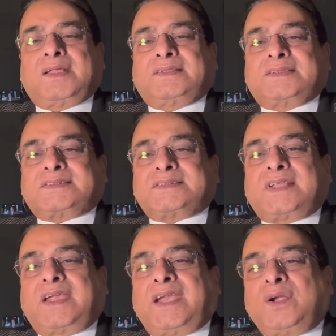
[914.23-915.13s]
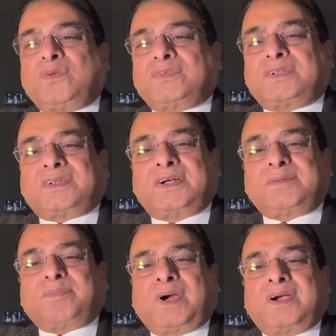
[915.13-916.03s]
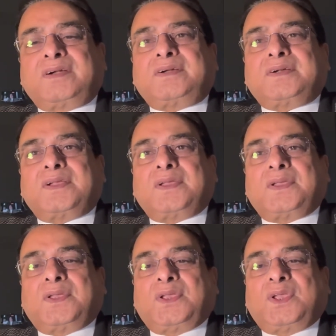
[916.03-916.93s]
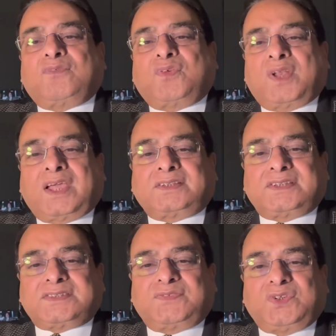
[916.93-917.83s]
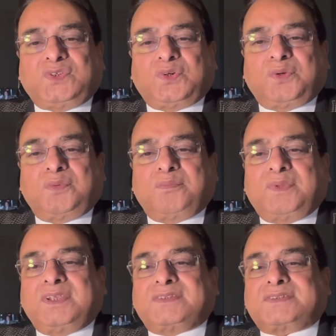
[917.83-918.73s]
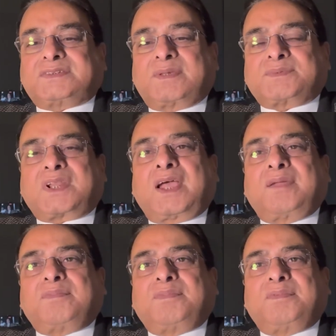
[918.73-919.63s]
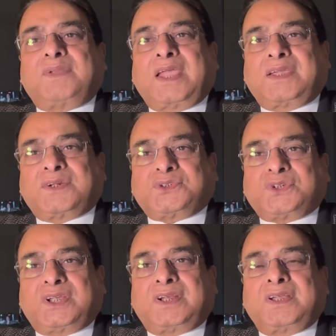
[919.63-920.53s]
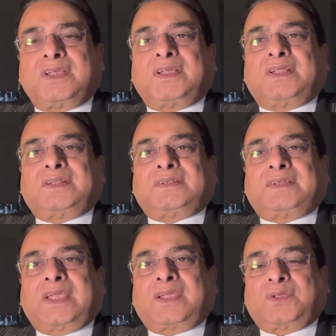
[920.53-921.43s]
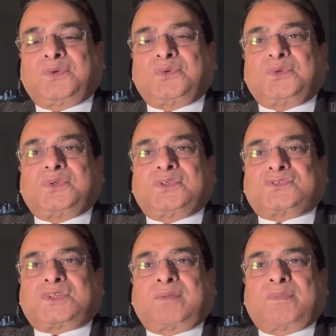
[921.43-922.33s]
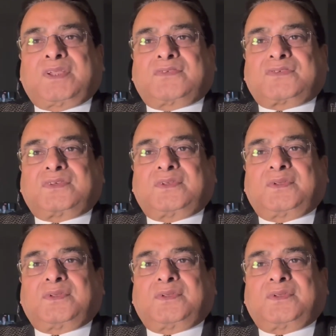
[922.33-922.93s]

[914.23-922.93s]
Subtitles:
This is the end of the third part. If you like this video, please subscribe, like and share. Thank you. Stay blessed.